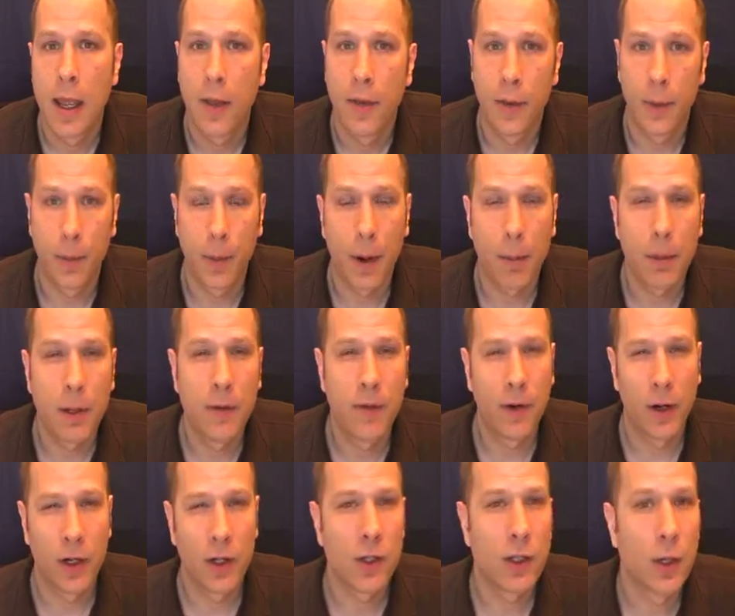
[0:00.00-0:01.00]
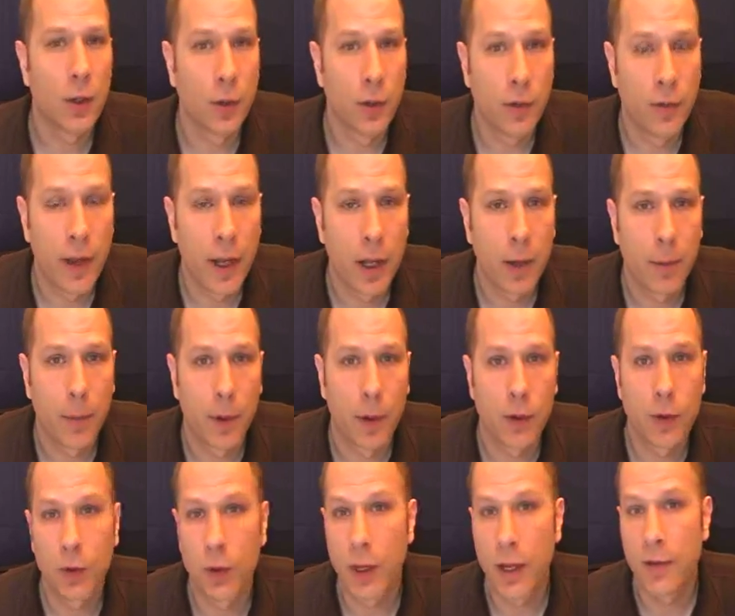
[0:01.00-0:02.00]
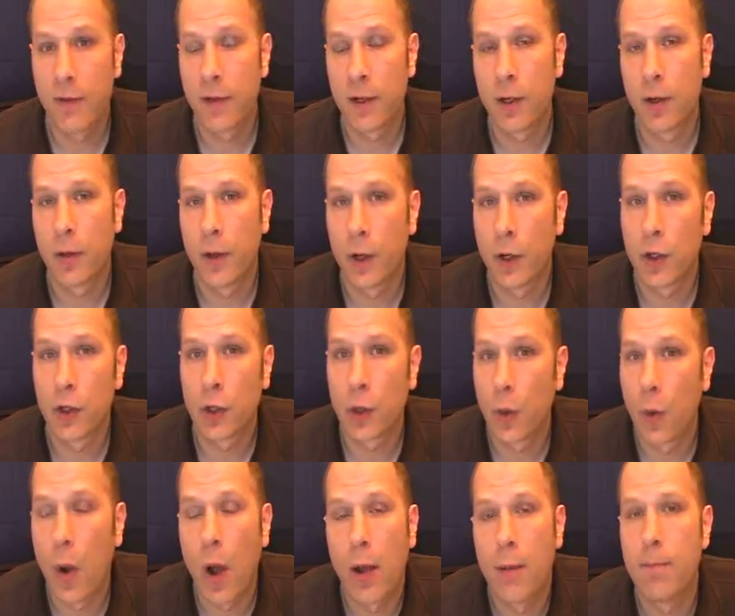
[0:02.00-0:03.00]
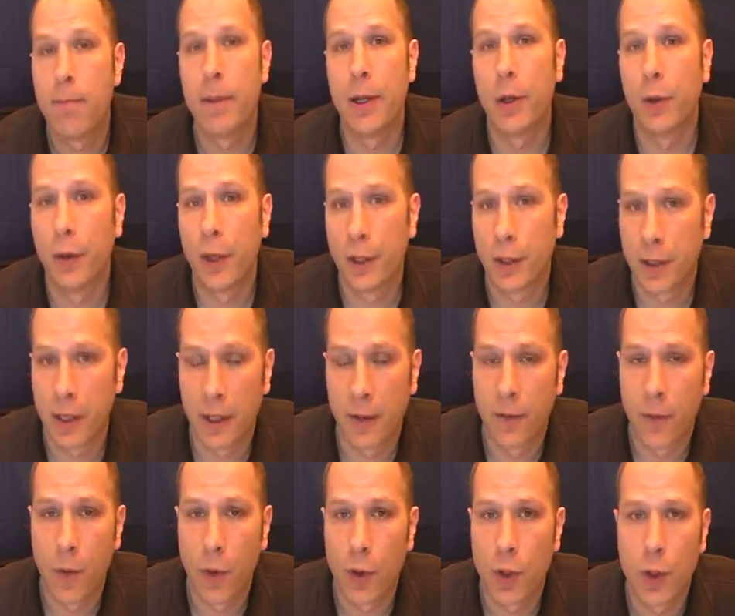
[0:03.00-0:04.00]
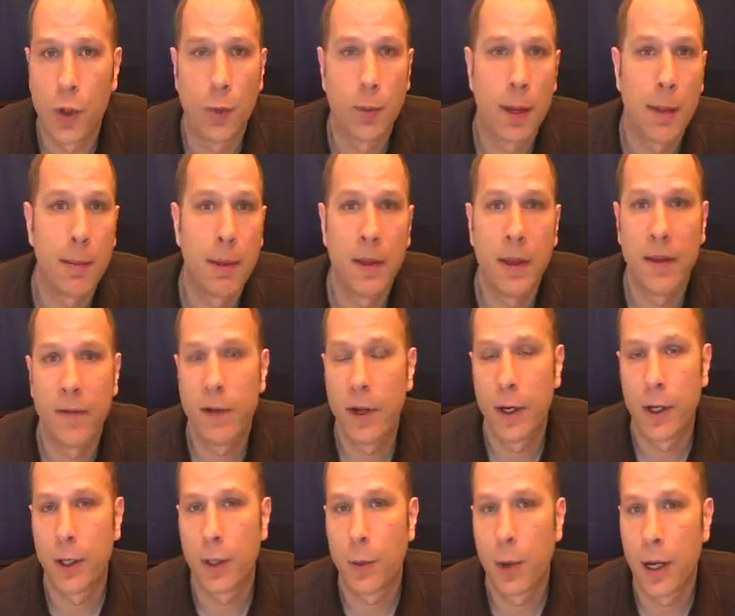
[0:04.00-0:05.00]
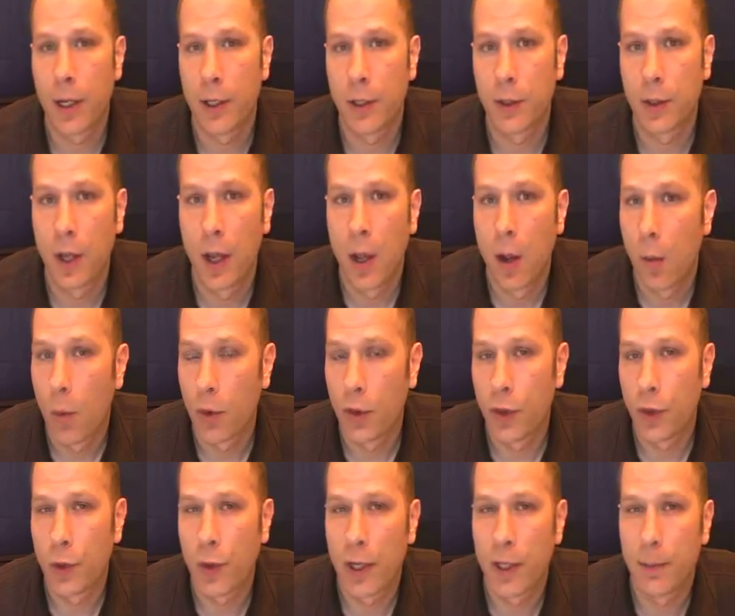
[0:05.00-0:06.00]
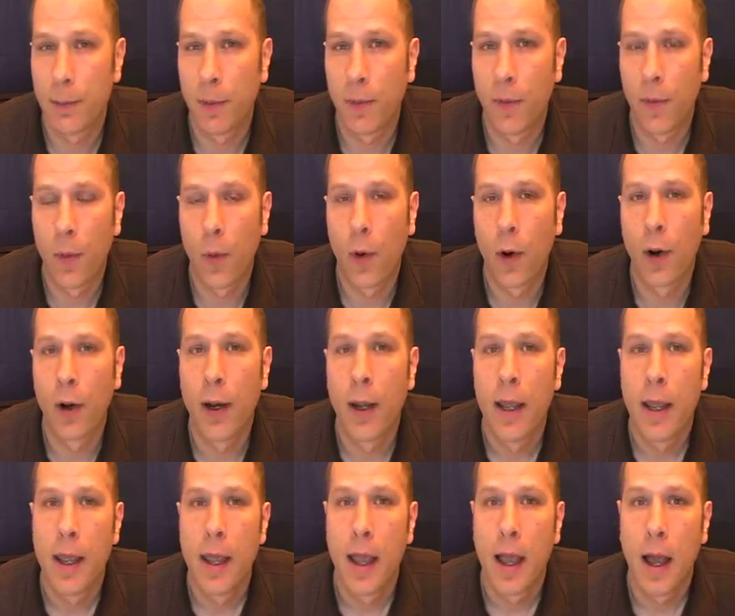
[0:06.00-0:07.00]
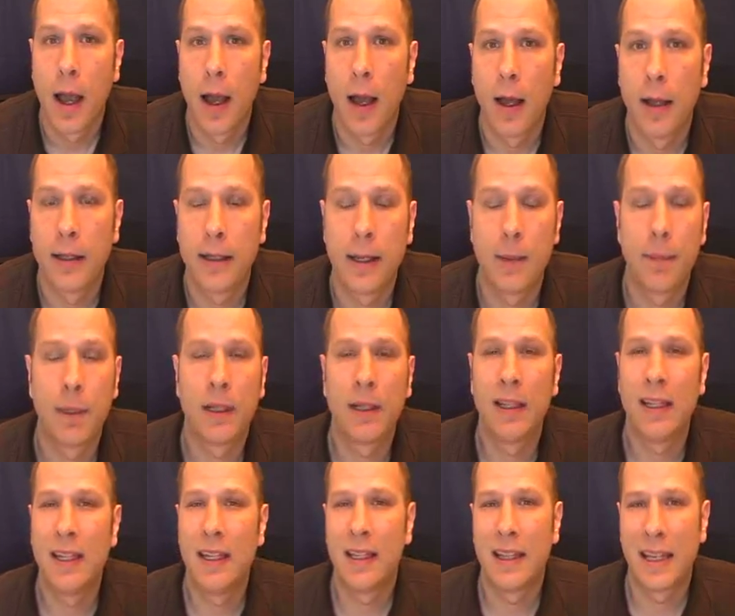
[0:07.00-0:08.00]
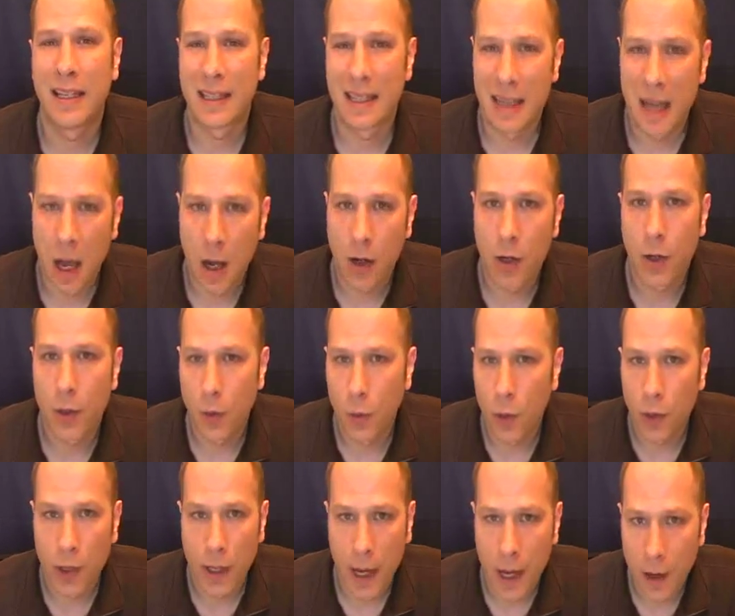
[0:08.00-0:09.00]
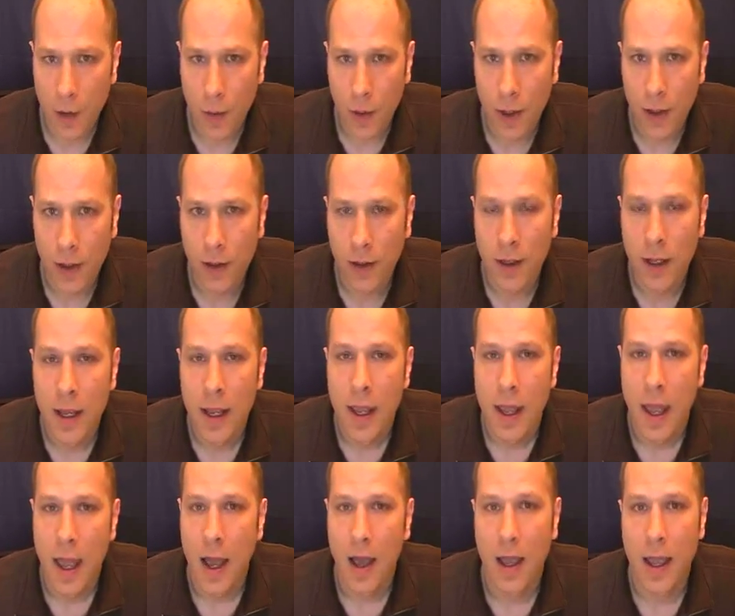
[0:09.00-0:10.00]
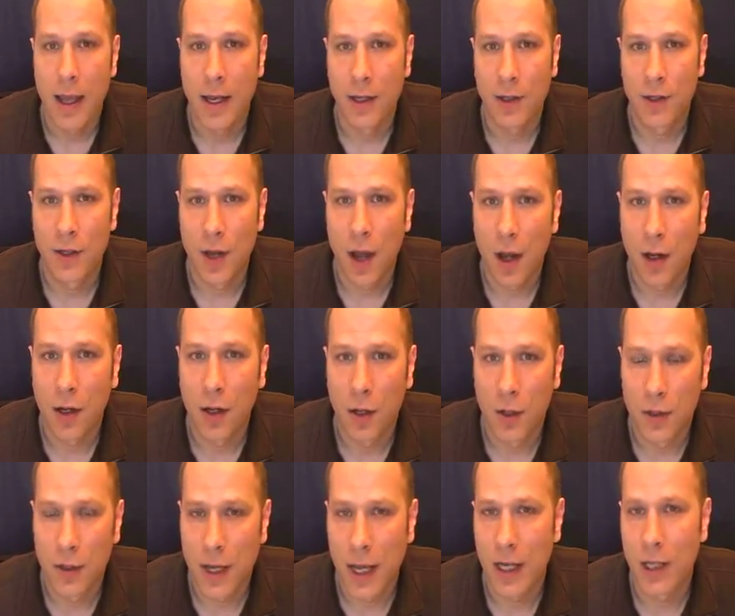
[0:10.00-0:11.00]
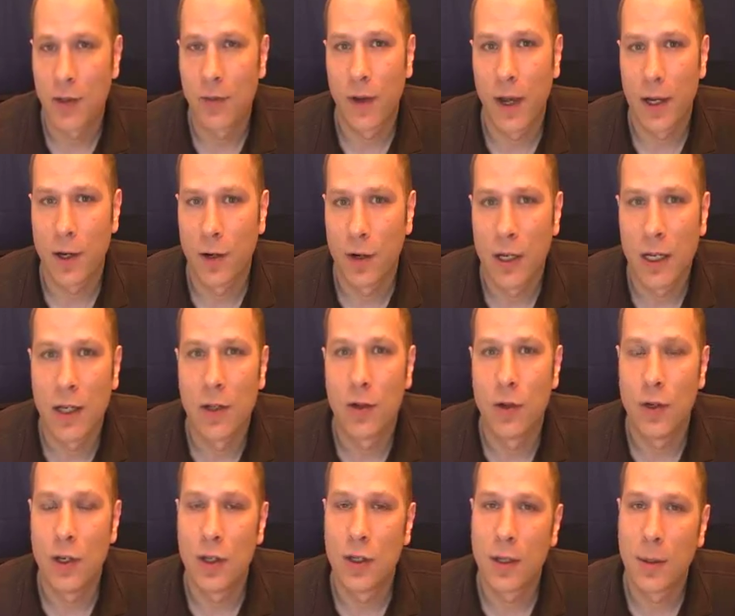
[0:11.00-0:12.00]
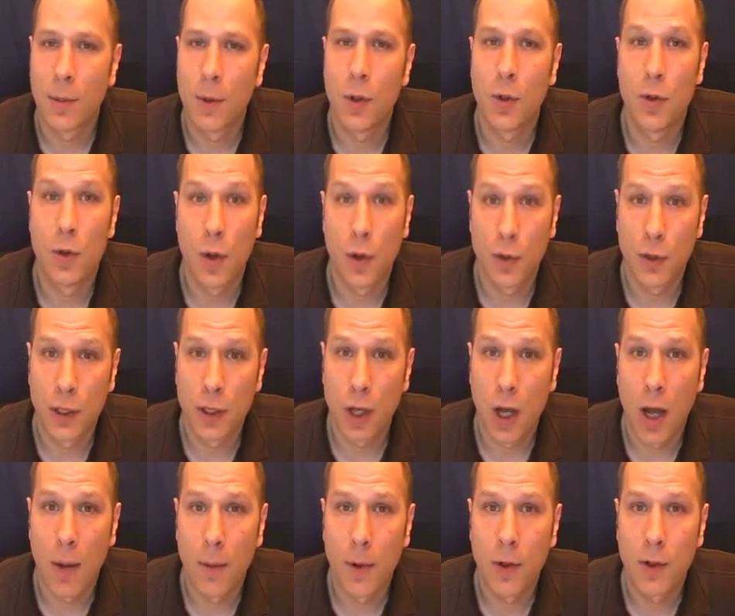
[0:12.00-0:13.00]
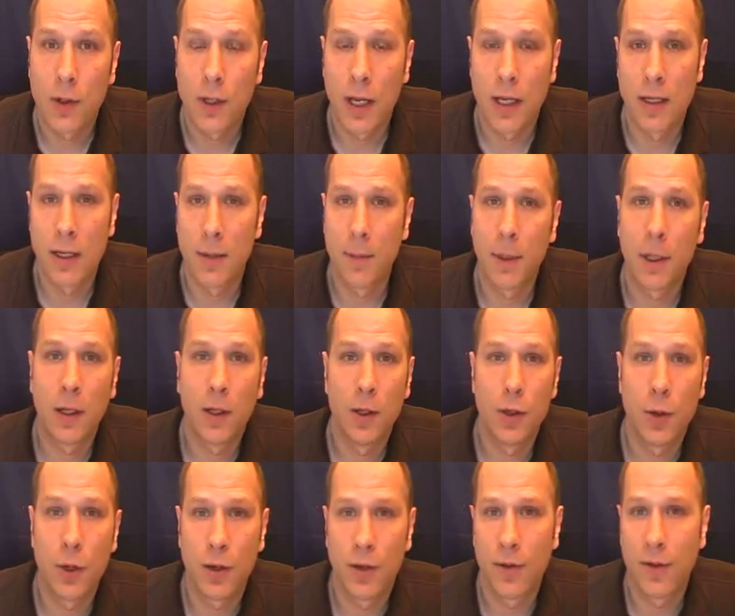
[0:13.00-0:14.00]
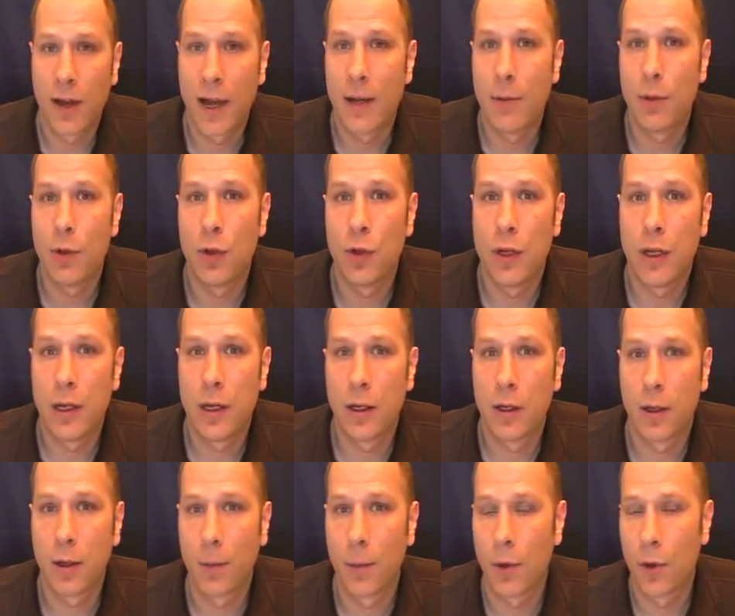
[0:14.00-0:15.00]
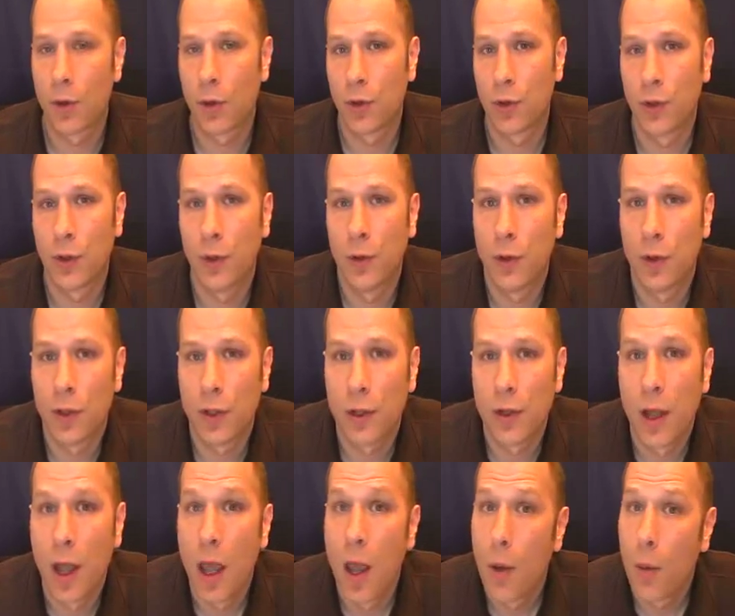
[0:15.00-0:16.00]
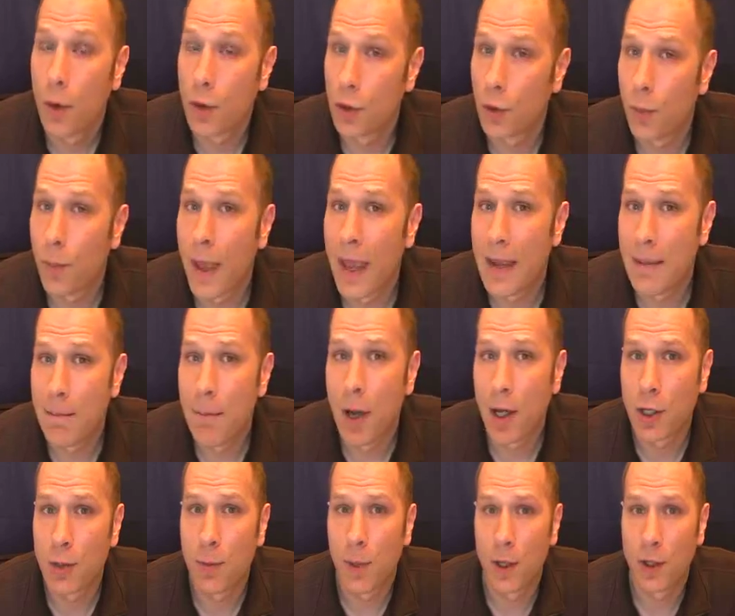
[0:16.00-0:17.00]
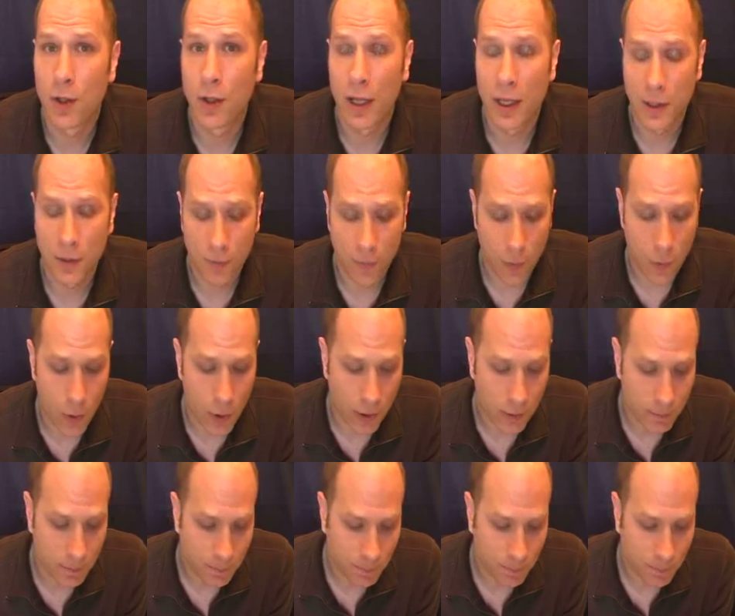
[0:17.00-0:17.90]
They're probably a very skilled developer, so they figure they're just going to go out and build this thing for you, and maybe they've done it once or twice before. Typically, that's not going to work out well, and it's not going to satisfy your needs. You need someone who knows e-commerce, and typically you can find what you need in a commercial solution, which you'll pay much, much less for.